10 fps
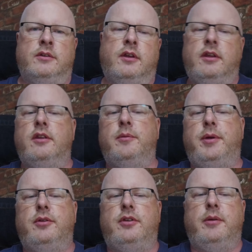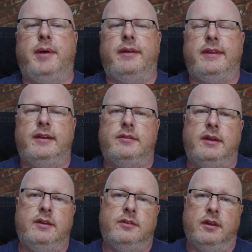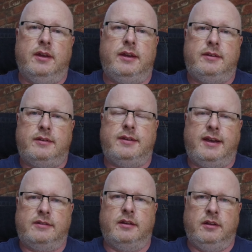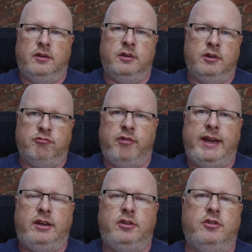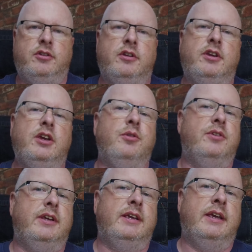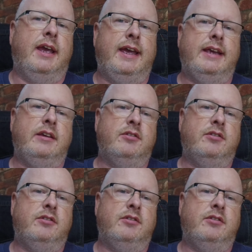So the other beauty about this is that it detects a longer range than using a,